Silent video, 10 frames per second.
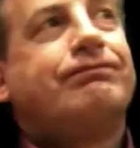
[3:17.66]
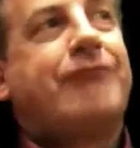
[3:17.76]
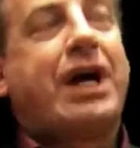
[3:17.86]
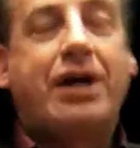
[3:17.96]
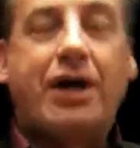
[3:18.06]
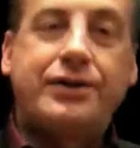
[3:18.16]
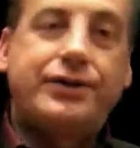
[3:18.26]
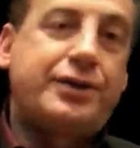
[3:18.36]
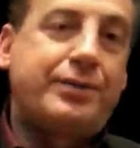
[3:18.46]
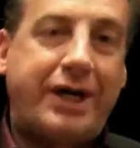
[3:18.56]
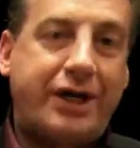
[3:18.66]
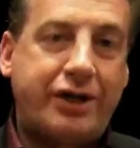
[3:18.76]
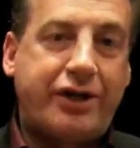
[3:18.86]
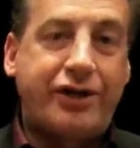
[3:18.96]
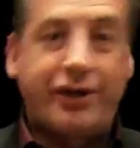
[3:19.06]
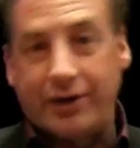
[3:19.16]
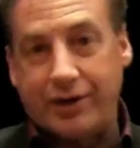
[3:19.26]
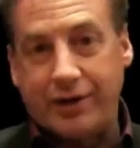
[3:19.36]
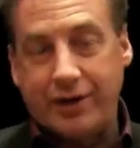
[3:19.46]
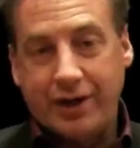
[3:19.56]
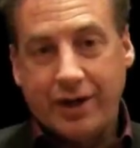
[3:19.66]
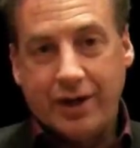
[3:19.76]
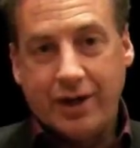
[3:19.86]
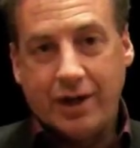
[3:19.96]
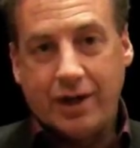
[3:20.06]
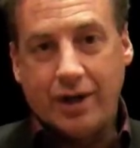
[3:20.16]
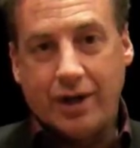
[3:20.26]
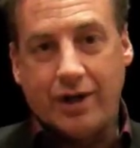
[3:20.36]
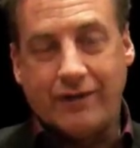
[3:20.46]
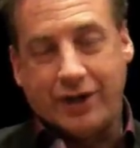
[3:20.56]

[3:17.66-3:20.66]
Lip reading: My cost is about a third of